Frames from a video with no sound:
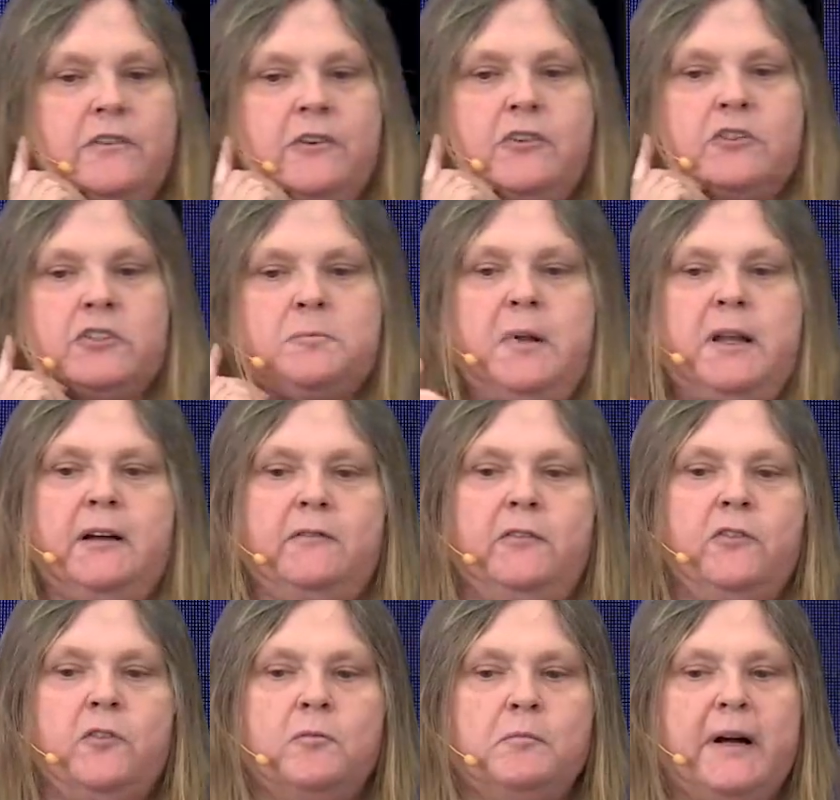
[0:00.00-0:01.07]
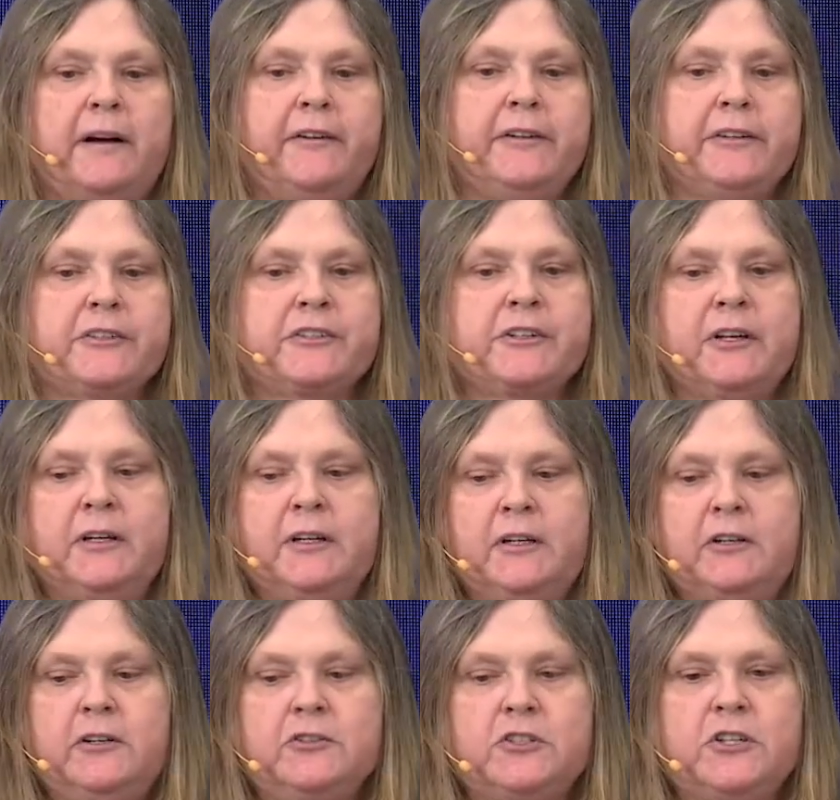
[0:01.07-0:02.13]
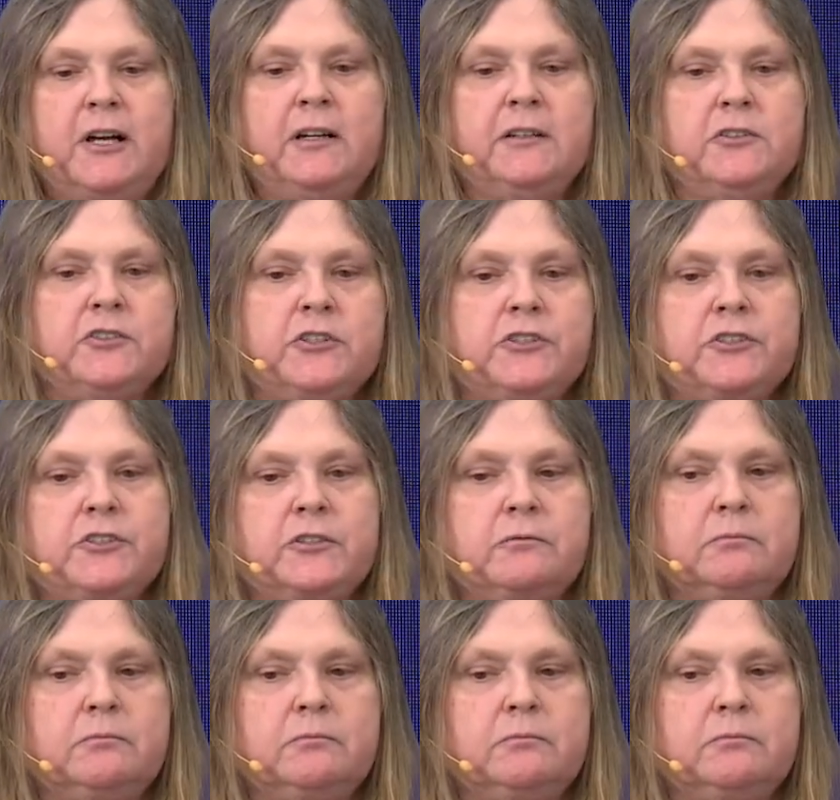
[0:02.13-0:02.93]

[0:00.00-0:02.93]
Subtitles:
cross-platform barriers and challenges.